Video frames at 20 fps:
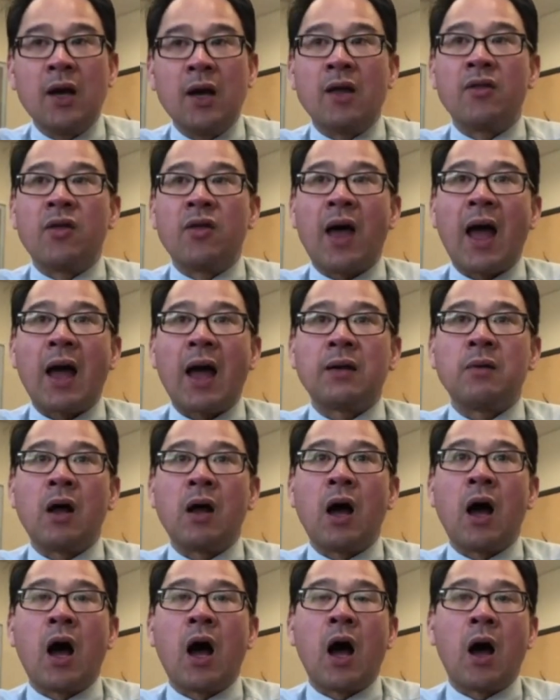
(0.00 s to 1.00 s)
that
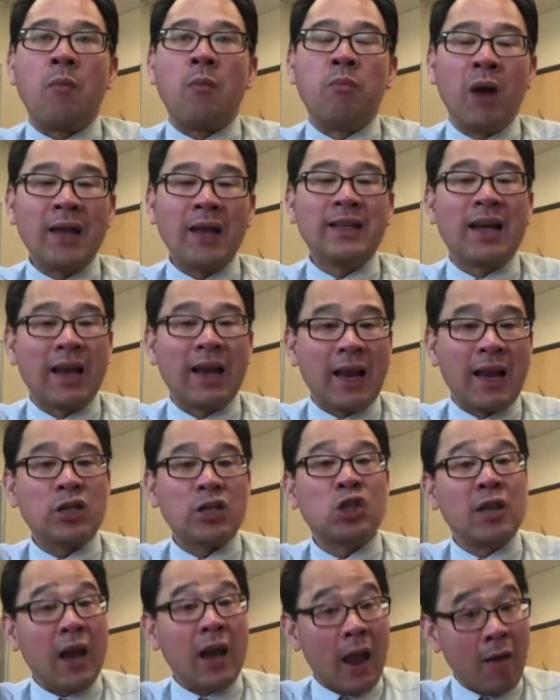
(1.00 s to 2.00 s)
uh, blood
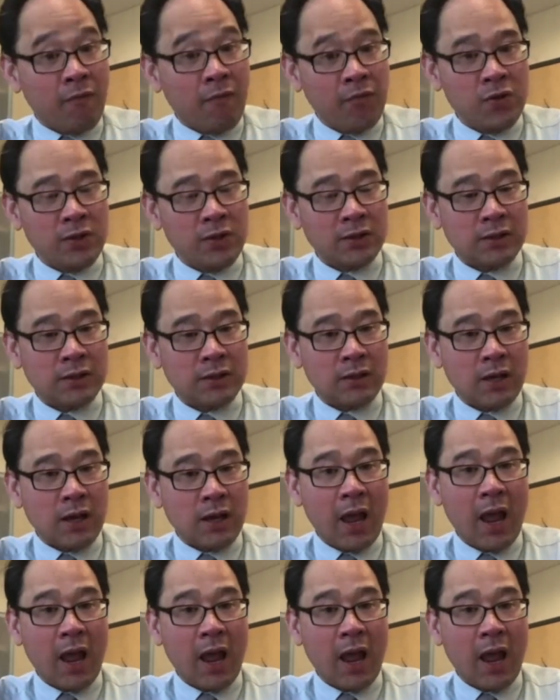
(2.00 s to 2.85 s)
collection efforts